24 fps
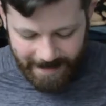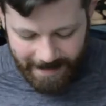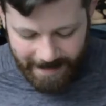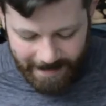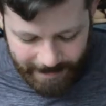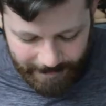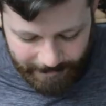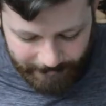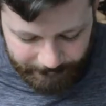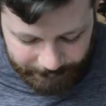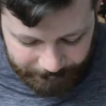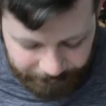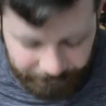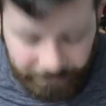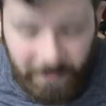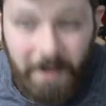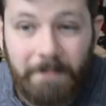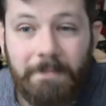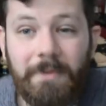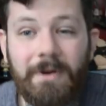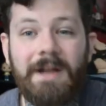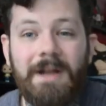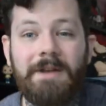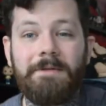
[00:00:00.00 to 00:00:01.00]
Um,
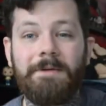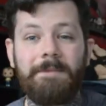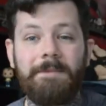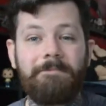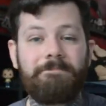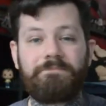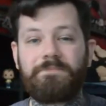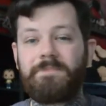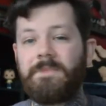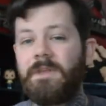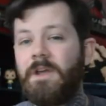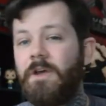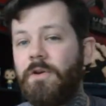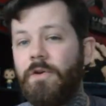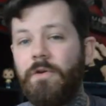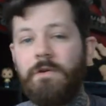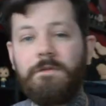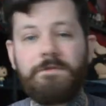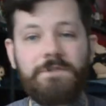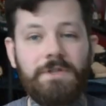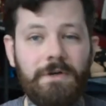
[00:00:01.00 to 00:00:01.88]
but anyway, enough